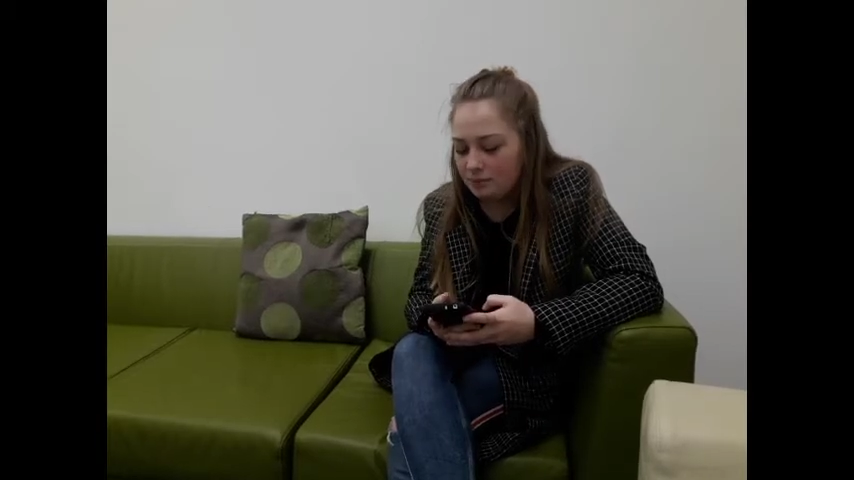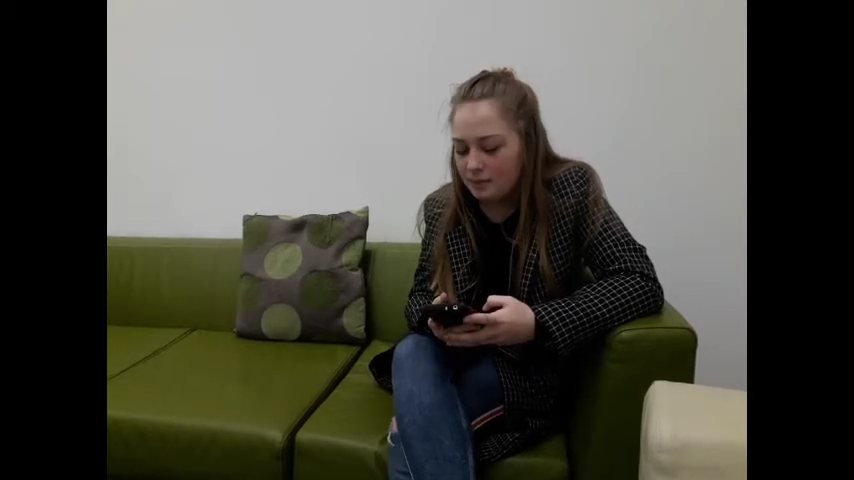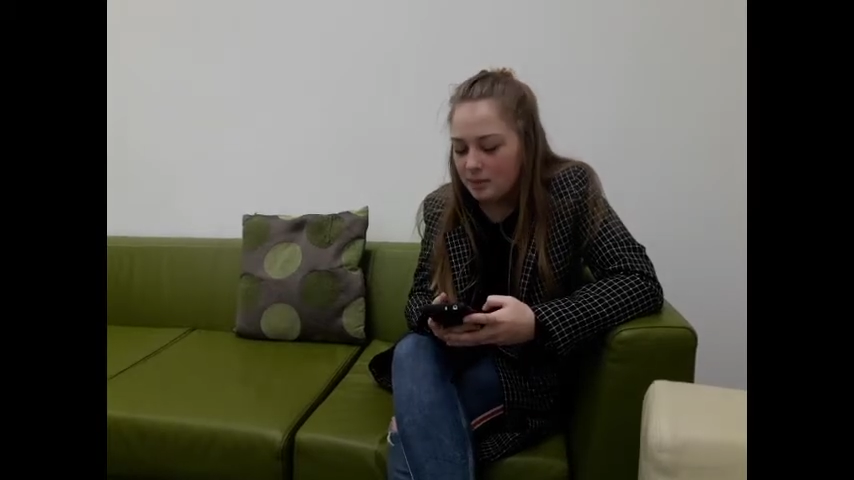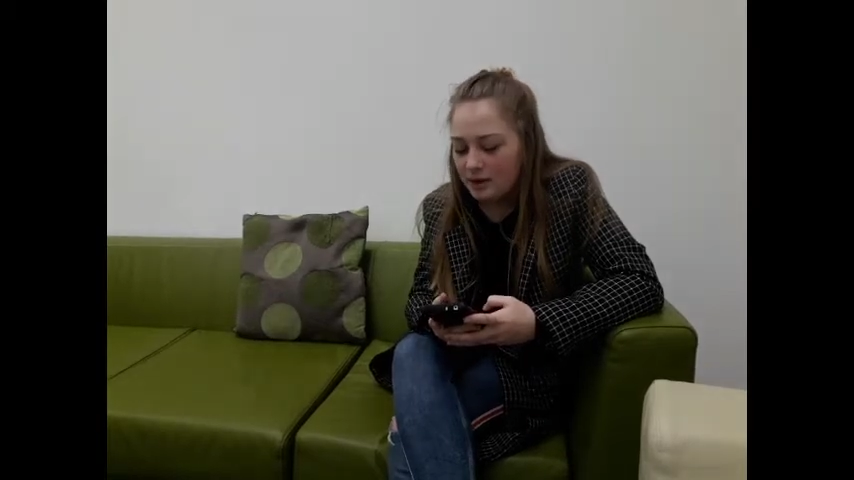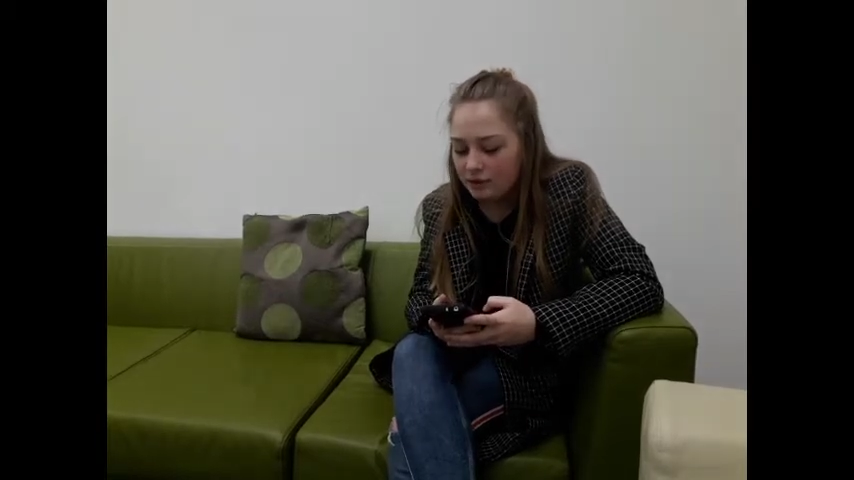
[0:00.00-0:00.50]

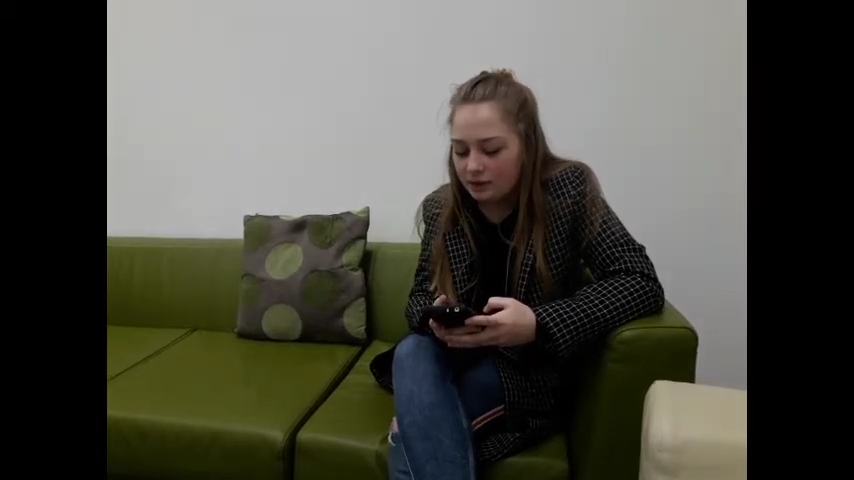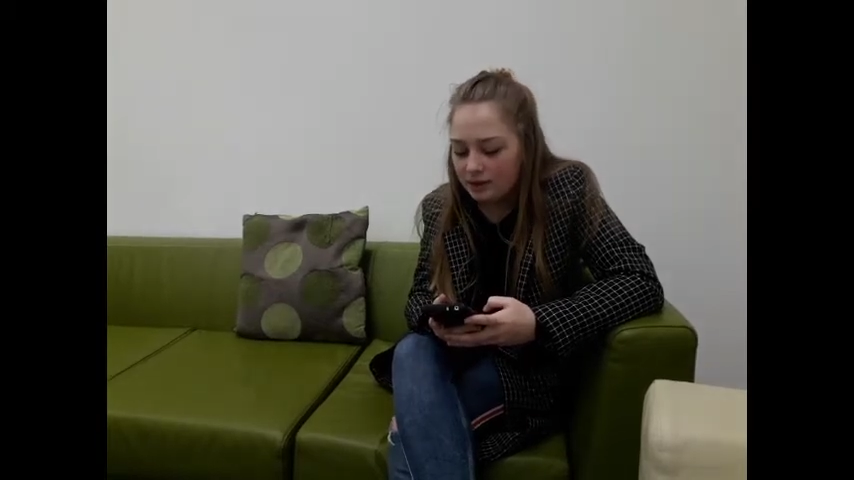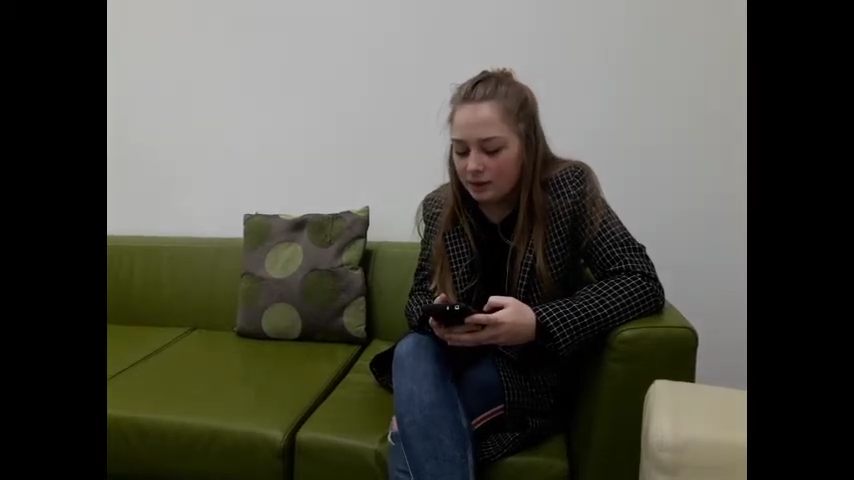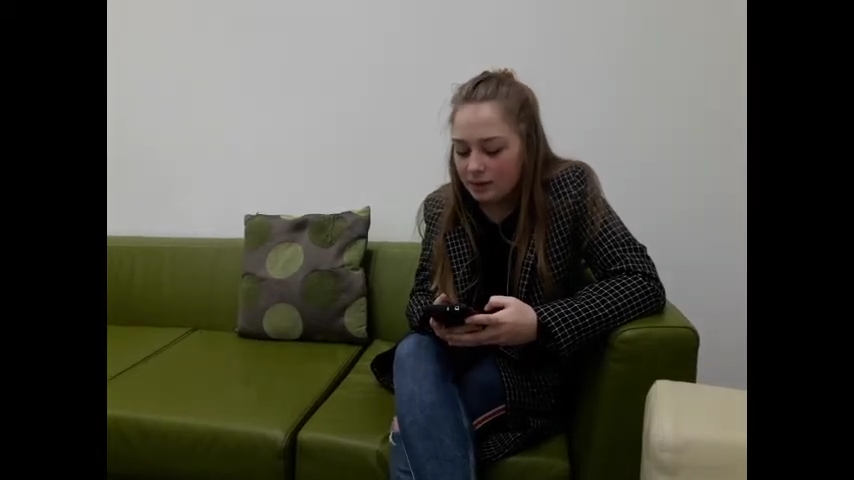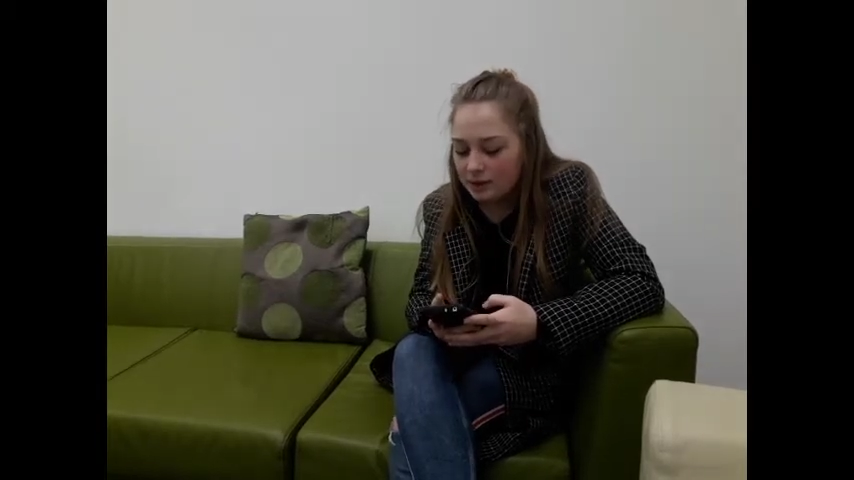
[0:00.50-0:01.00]
Maybe every
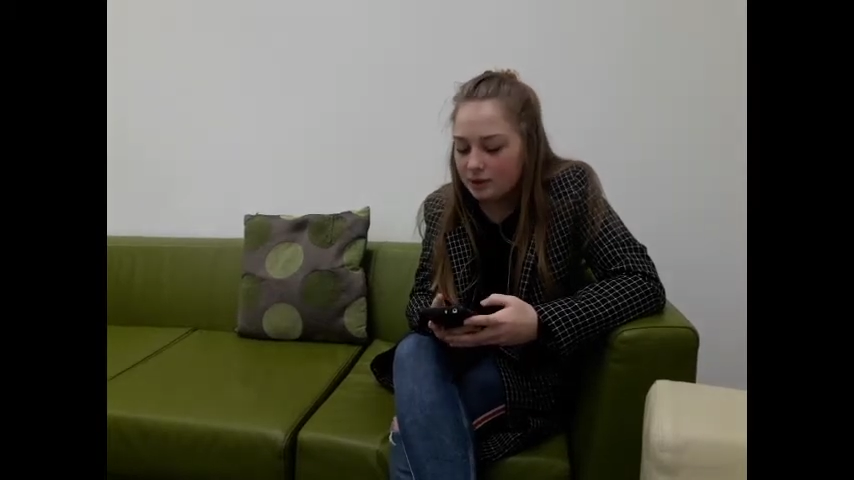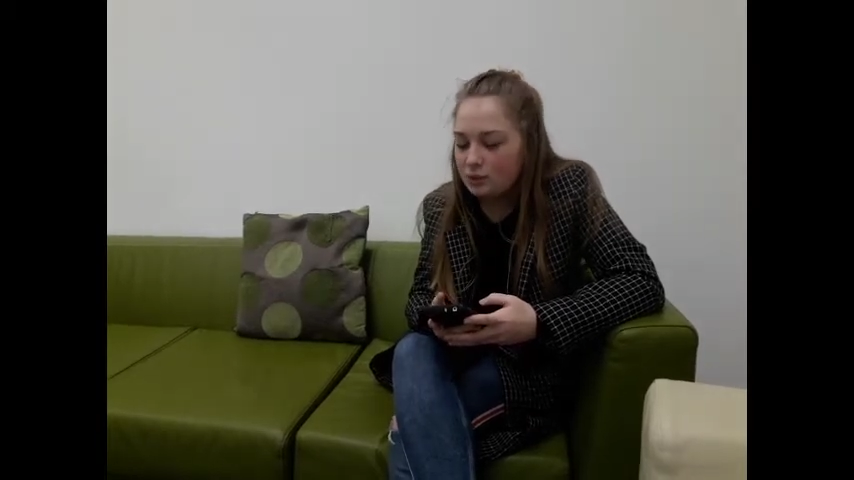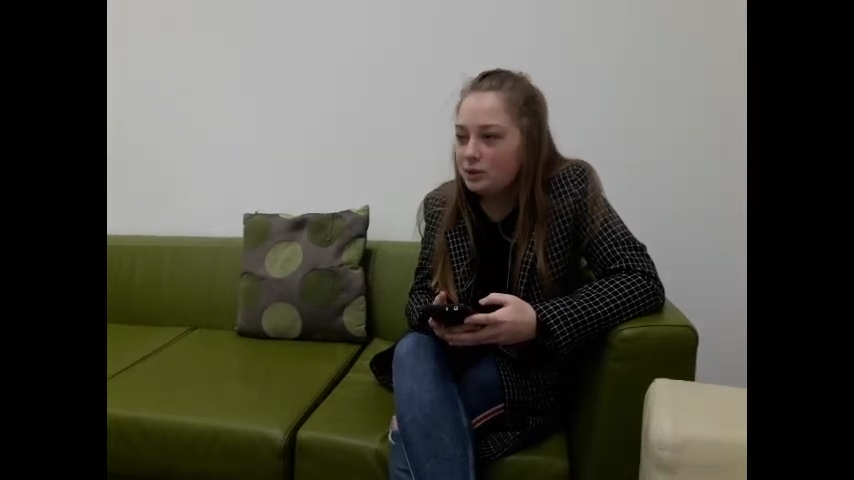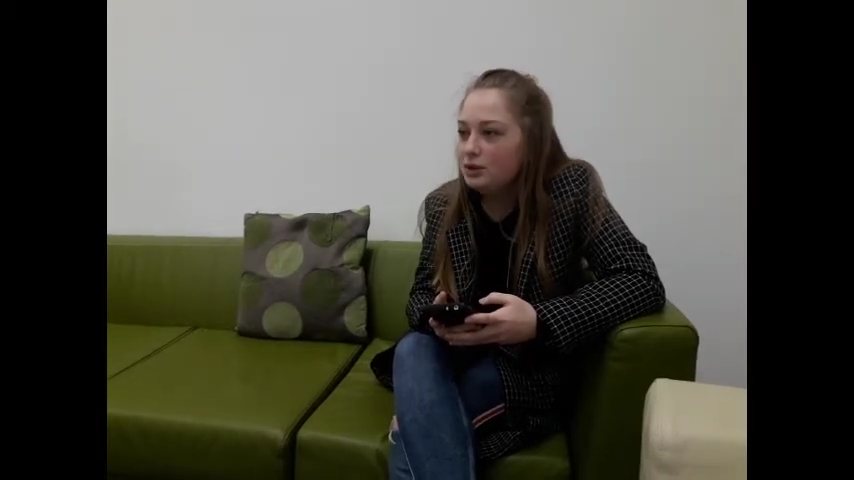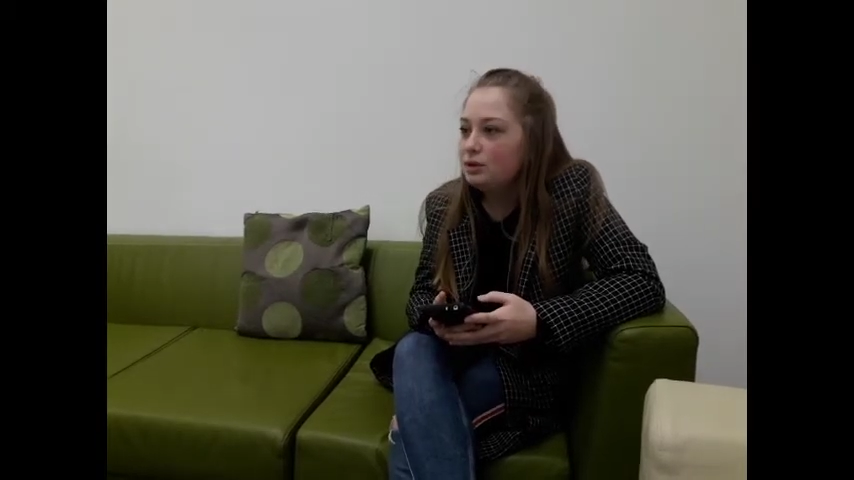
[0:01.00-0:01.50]
time I
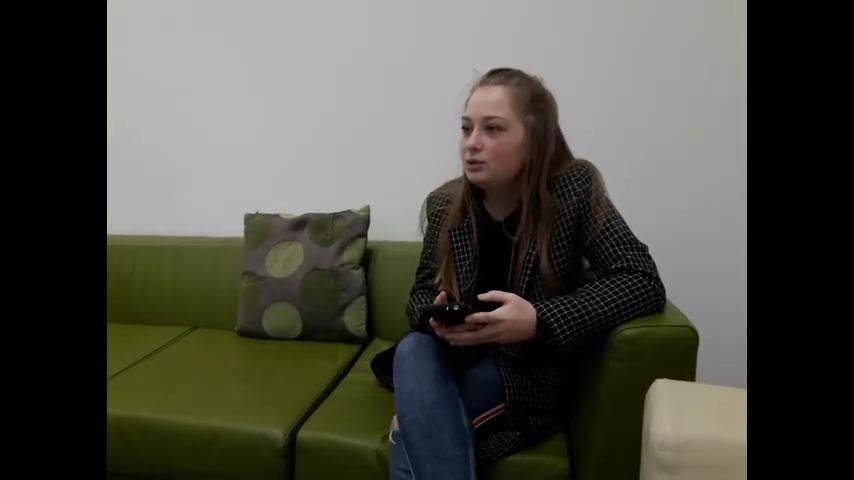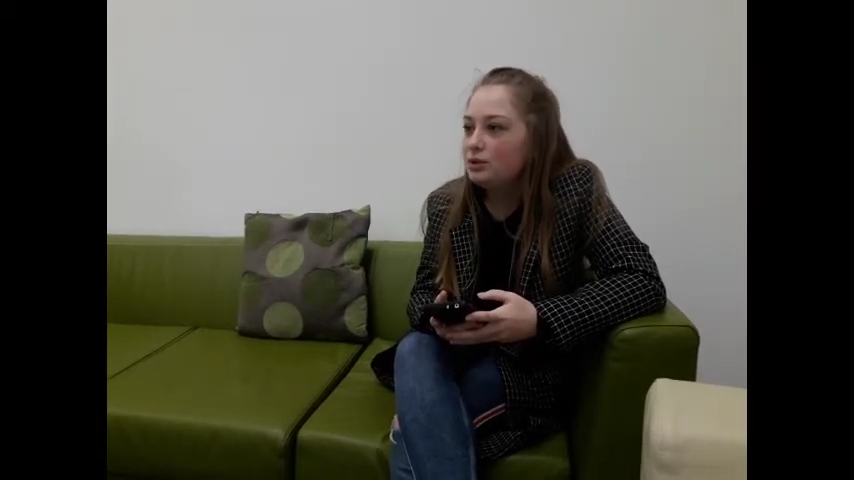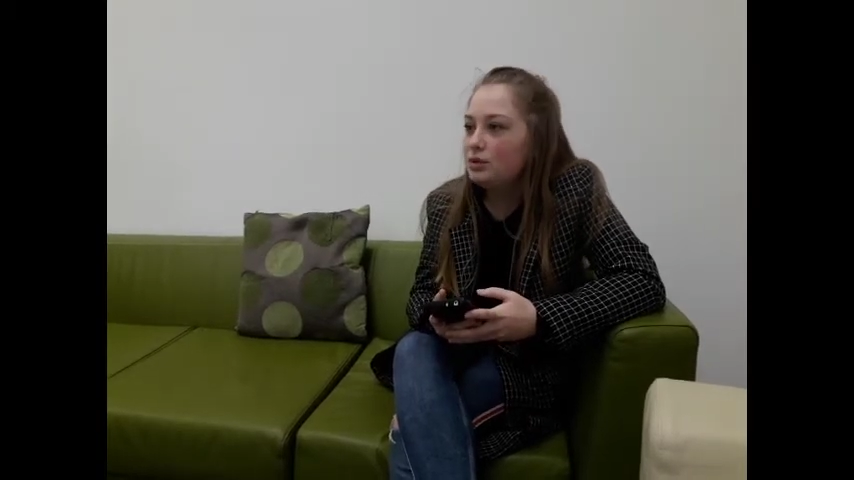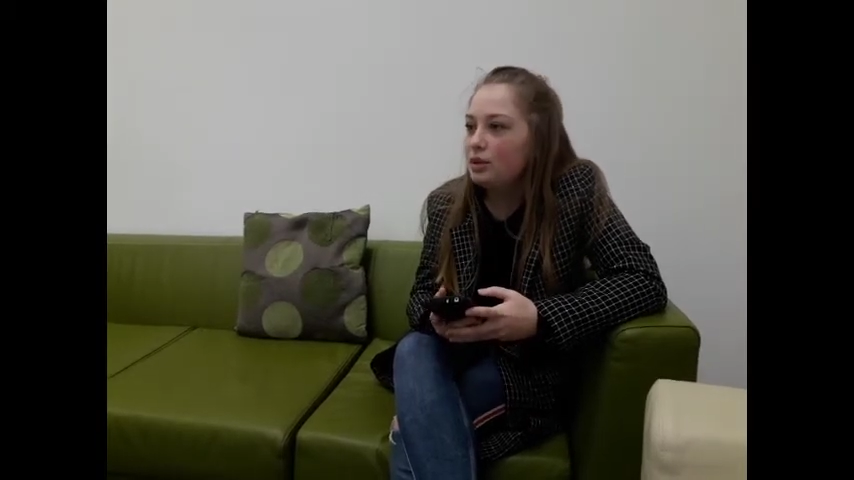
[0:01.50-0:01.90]
would go to